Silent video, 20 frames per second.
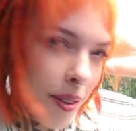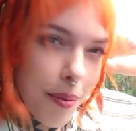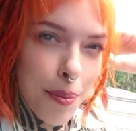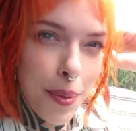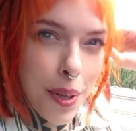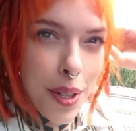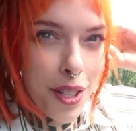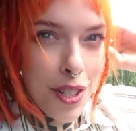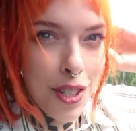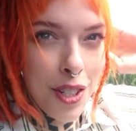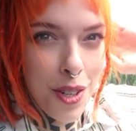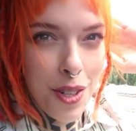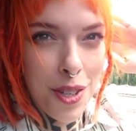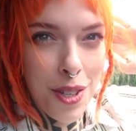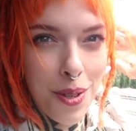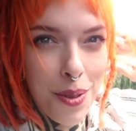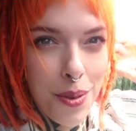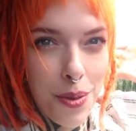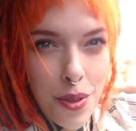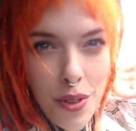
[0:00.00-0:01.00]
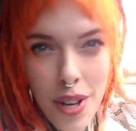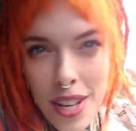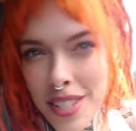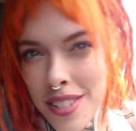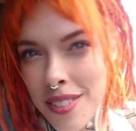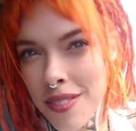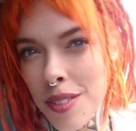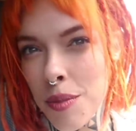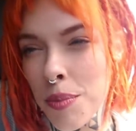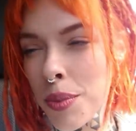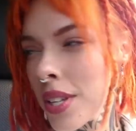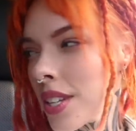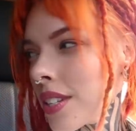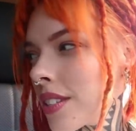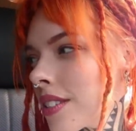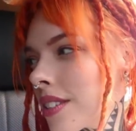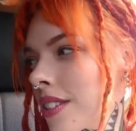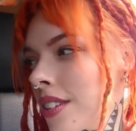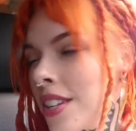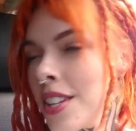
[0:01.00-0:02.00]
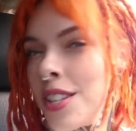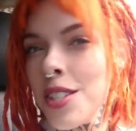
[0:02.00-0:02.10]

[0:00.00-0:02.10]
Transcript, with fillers: I'm gonna show you the rest of the place.